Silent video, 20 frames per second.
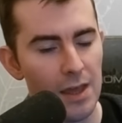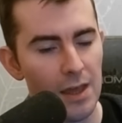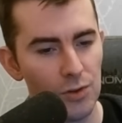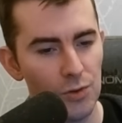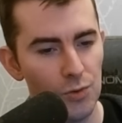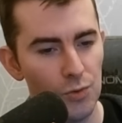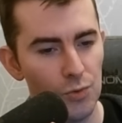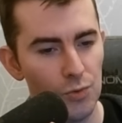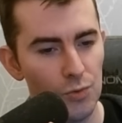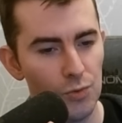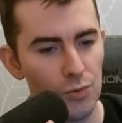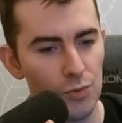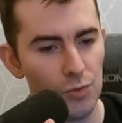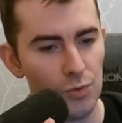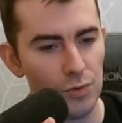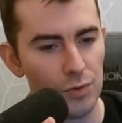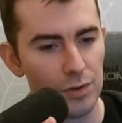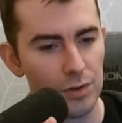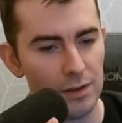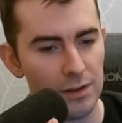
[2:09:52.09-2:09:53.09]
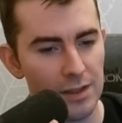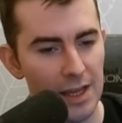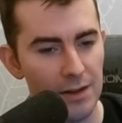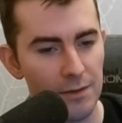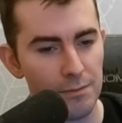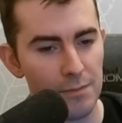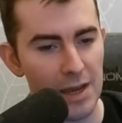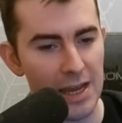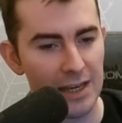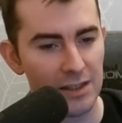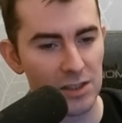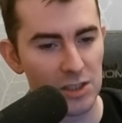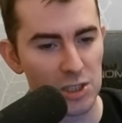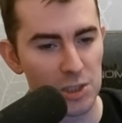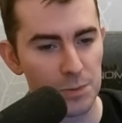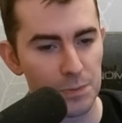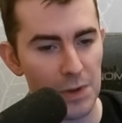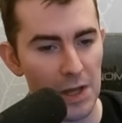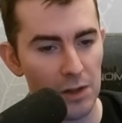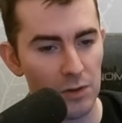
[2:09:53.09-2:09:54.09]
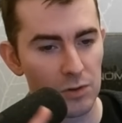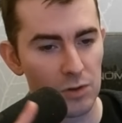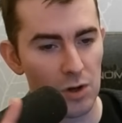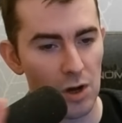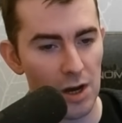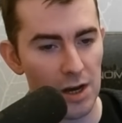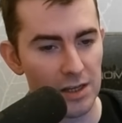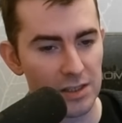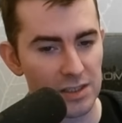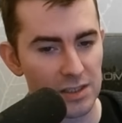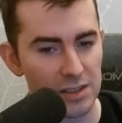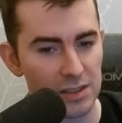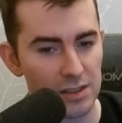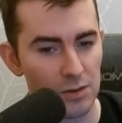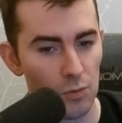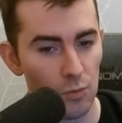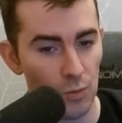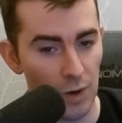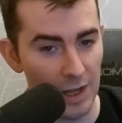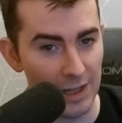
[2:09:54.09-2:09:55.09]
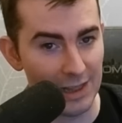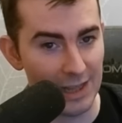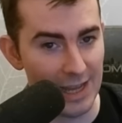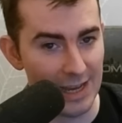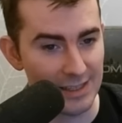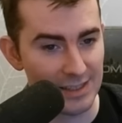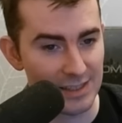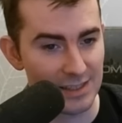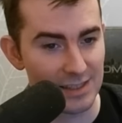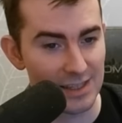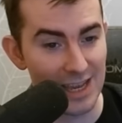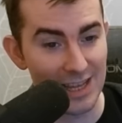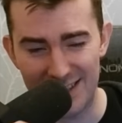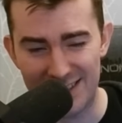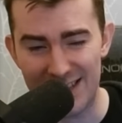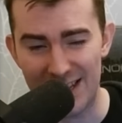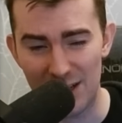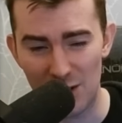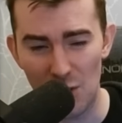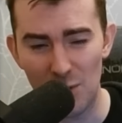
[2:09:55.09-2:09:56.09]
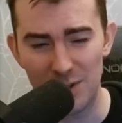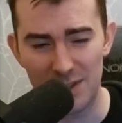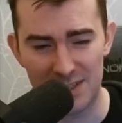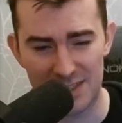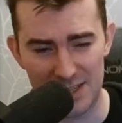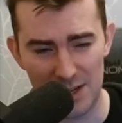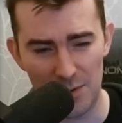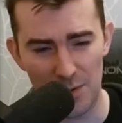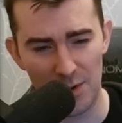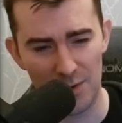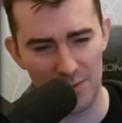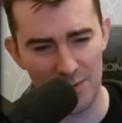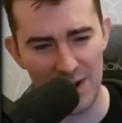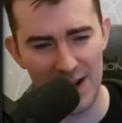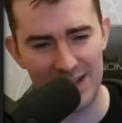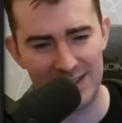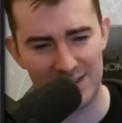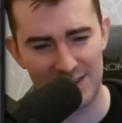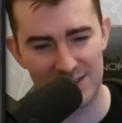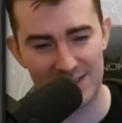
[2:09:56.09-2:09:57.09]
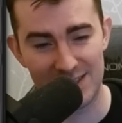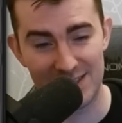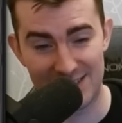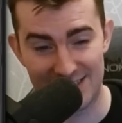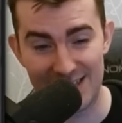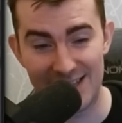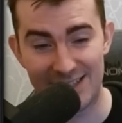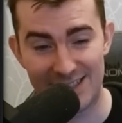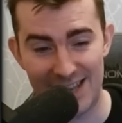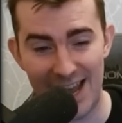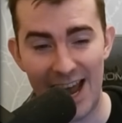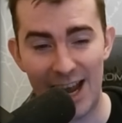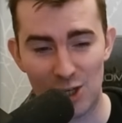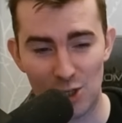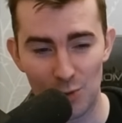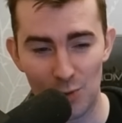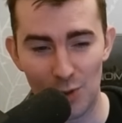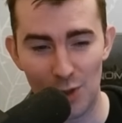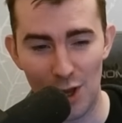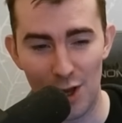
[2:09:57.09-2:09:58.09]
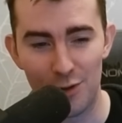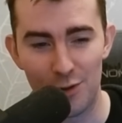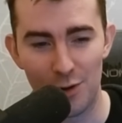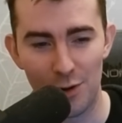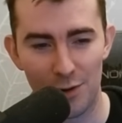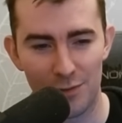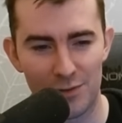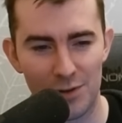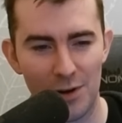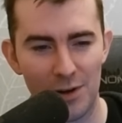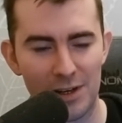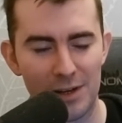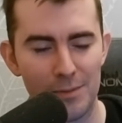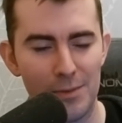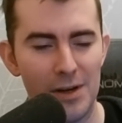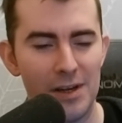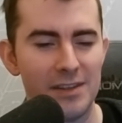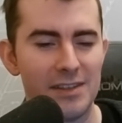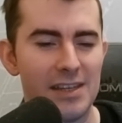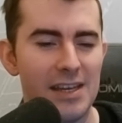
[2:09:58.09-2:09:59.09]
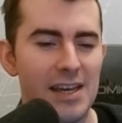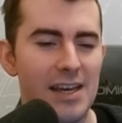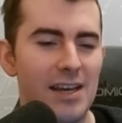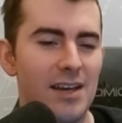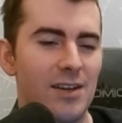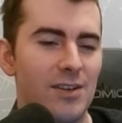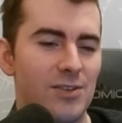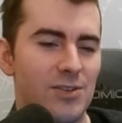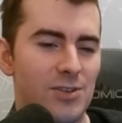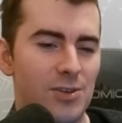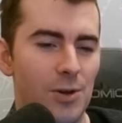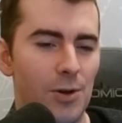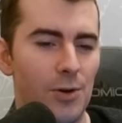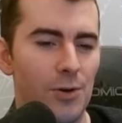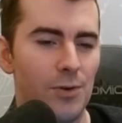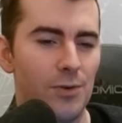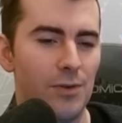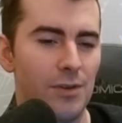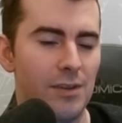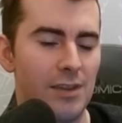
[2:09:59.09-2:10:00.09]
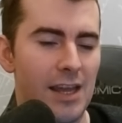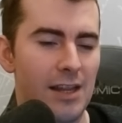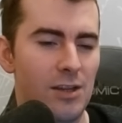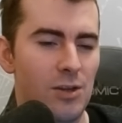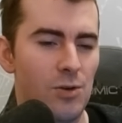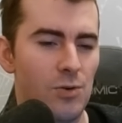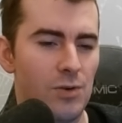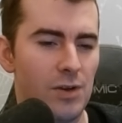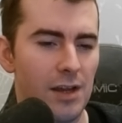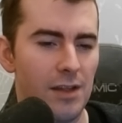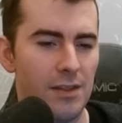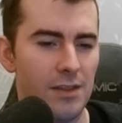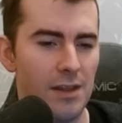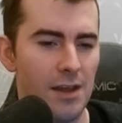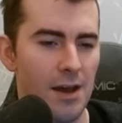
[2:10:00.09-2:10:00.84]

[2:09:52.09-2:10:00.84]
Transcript: You then make the spell cost 1 less. It can go to 0, right? Because it's actual unnerfed Archimond. So then you can